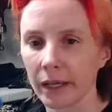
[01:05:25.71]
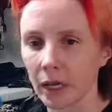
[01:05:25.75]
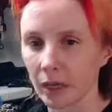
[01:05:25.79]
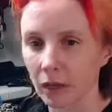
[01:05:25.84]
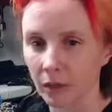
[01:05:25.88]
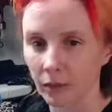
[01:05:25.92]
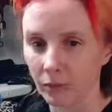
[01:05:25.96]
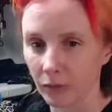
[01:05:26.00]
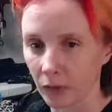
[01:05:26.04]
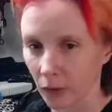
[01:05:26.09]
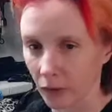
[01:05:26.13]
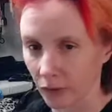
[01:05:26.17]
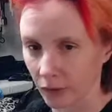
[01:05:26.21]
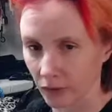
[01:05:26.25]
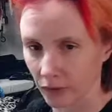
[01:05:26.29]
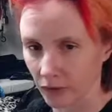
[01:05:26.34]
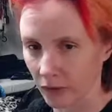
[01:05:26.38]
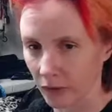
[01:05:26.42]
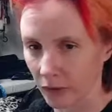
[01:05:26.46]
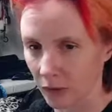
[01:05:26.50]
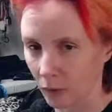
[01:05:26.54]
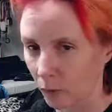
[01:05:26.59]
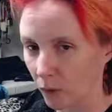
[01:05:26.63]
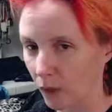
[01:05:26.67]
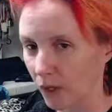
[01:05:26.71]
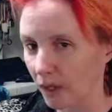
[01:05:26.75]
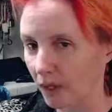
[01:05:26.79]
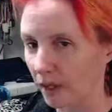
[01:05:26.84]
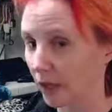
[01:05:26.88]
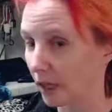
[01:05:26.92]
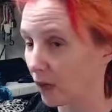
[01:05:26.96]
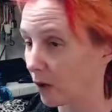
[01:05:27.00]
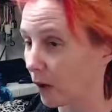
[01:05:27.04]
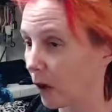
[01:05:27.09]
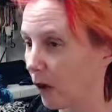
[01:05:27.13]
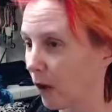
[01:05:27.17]
don't even know if this is gonna work, and
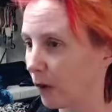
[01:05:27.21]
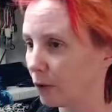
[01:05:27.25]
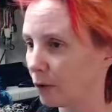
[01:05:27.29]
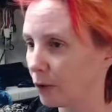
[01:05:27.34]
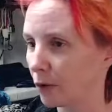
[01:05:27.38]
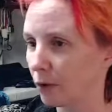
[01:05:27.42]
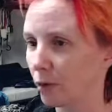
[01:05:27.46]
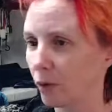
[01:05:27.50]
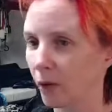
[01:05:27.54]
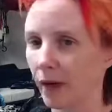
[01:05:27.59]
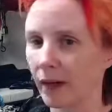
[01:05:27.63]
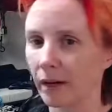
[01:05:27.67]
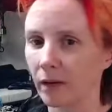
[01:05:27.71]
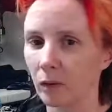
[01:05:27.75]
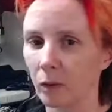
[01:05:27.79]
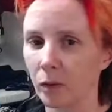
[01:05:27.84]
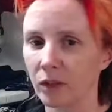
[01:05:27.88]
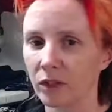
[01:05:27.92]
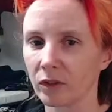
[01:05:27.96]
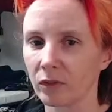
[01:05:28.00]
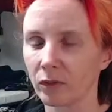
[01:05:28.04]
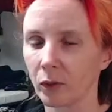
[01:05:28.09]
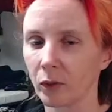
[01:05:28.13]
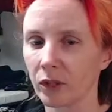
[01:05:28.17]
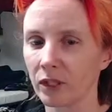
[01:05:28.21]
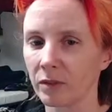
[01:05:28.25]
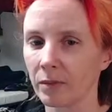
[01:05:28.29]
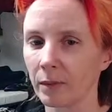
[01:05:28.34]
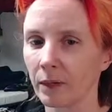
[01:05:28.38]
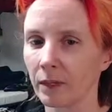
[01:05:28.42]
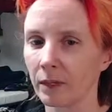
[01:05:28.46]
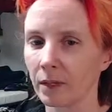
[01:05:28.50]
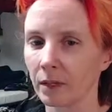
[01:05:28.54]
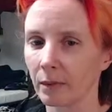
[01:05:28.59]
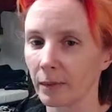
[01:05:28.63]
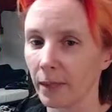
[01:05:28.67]
I called you and it went to
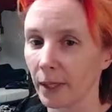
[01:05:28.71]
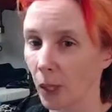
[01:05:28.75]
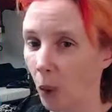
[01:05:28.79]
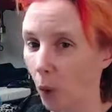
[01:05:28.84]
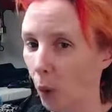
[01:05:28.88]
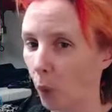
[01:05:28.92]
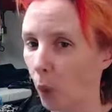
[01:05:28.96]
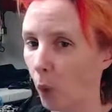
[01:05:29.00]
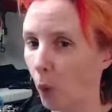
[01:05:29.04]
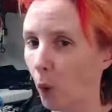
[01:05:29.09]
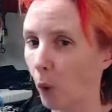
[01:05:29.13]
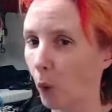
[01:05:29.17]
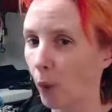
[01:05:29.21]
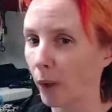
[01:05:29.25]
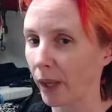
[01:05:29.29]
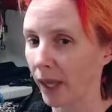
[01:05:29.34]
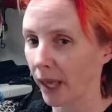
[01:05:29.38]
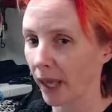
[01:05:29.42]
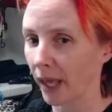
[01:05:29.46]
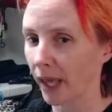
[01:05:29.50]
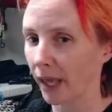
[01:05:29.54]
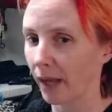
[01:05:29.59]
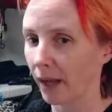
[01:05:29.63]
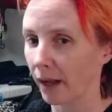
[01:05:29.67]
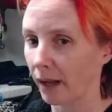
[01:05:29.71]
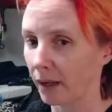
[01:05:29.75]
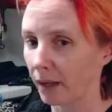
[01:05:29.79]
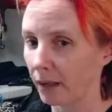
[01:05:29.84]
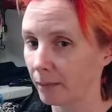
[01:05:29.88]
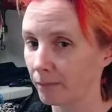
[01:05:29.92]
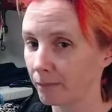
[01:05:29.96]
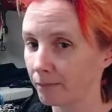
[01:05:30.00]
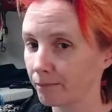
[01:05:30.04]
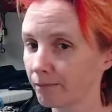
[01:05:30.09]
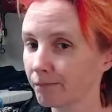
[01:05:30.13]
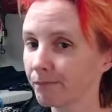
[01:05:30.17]
voicemail and I'm like, okay,
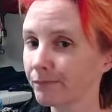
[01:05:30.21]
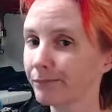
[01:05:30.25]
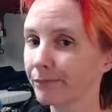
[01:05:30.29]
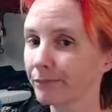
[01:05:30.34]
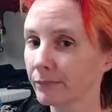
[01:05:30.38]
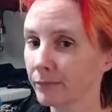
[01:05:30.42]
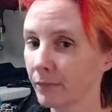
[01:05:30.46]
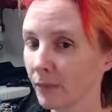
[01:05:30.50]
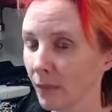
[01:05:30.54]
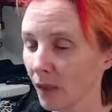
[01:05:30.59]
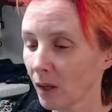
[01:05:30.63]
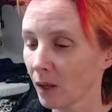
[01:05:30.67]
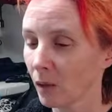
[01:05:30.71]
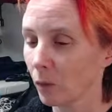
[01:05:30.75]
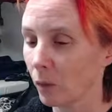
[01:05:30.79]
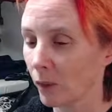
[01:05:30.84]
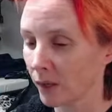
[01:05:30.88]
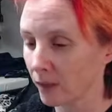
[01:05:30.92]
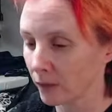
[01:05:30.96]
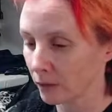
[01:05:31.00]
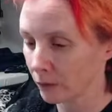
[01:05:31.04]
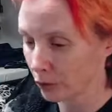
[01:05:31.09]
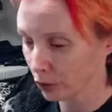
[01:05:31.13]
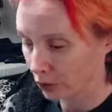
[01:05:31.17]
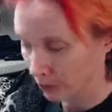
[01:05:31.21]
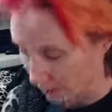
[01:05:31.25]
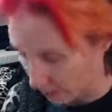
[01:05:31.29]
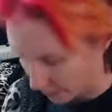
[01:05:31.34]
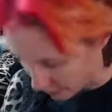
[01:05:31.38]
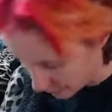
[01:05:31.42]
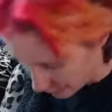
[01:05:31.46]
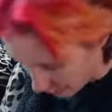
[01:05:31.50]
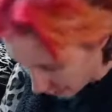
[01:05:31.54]
well shit.